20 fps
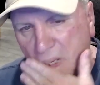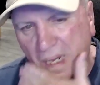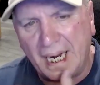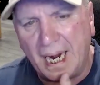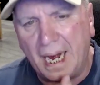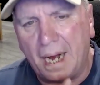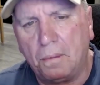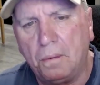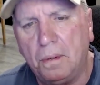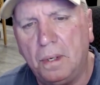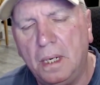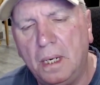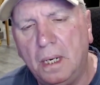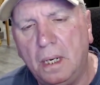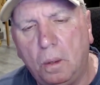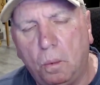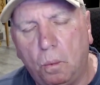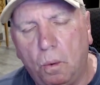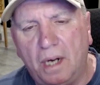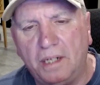Now,
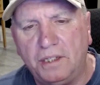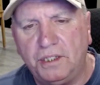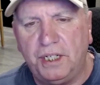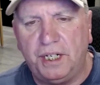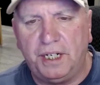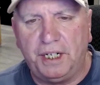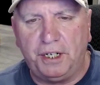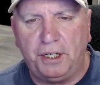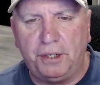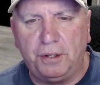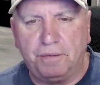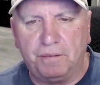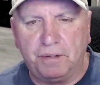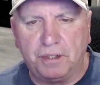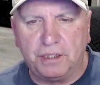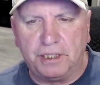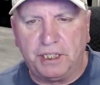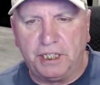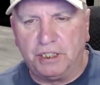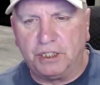Washington
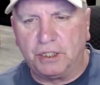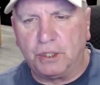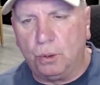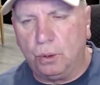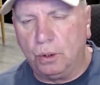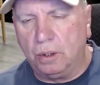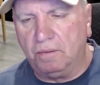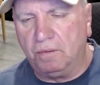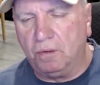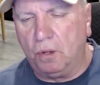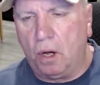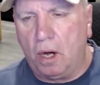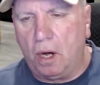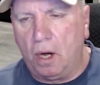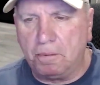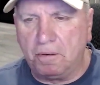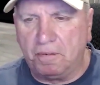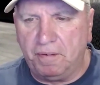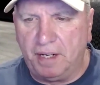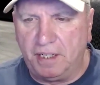University School of Law
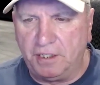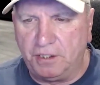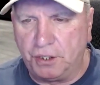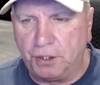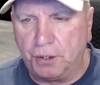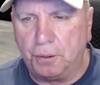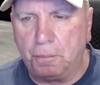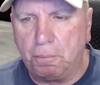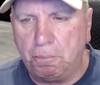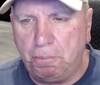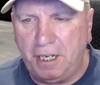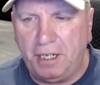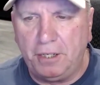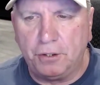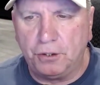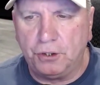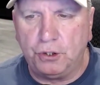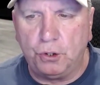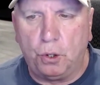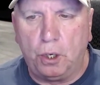professor
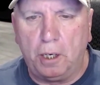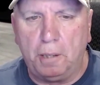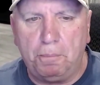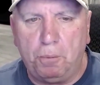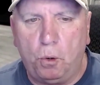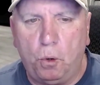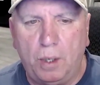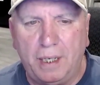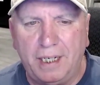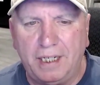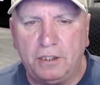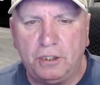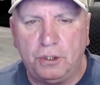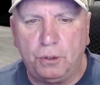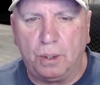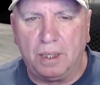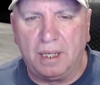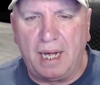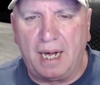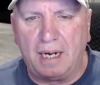Peter Joy pointed
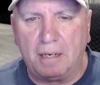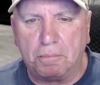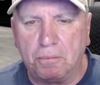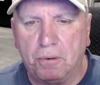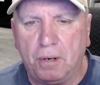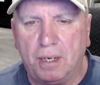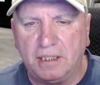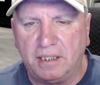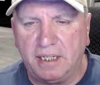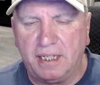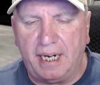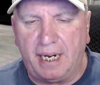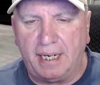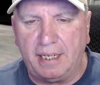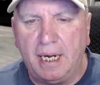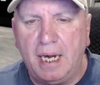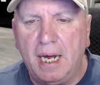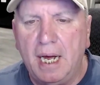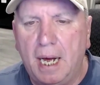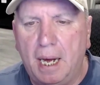to a lot of
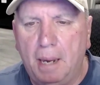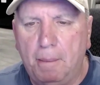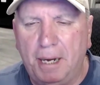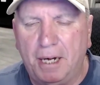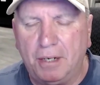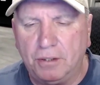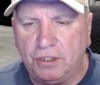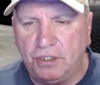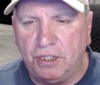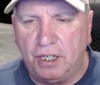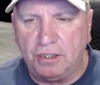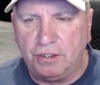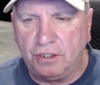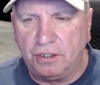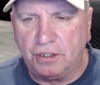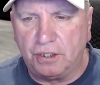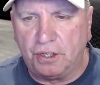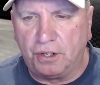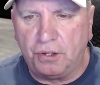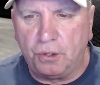precedent about
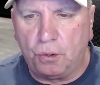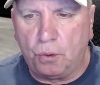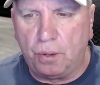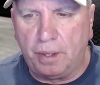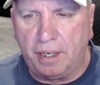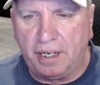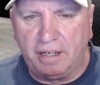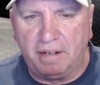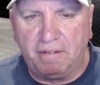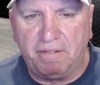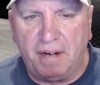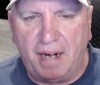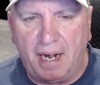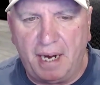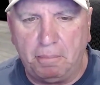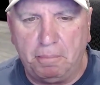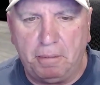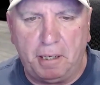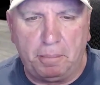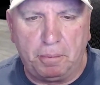judges' authority to
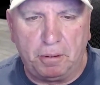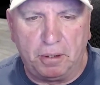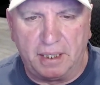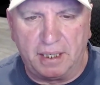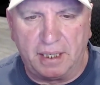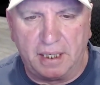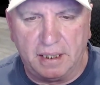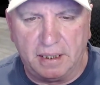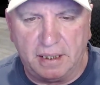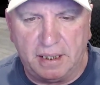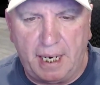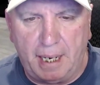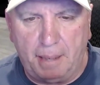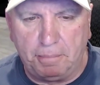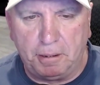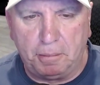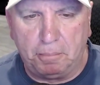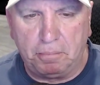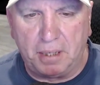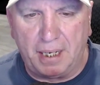find people in
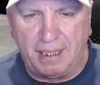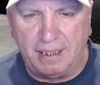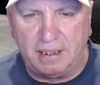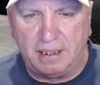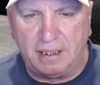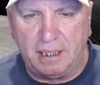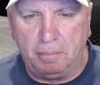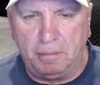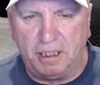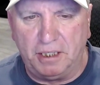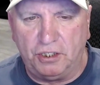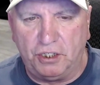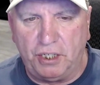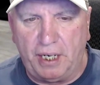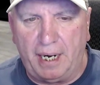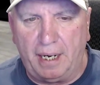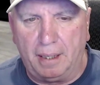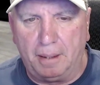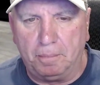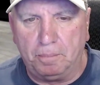contempt and place them in
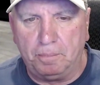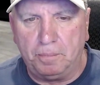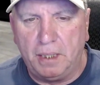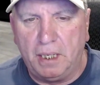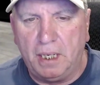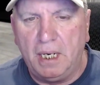jail.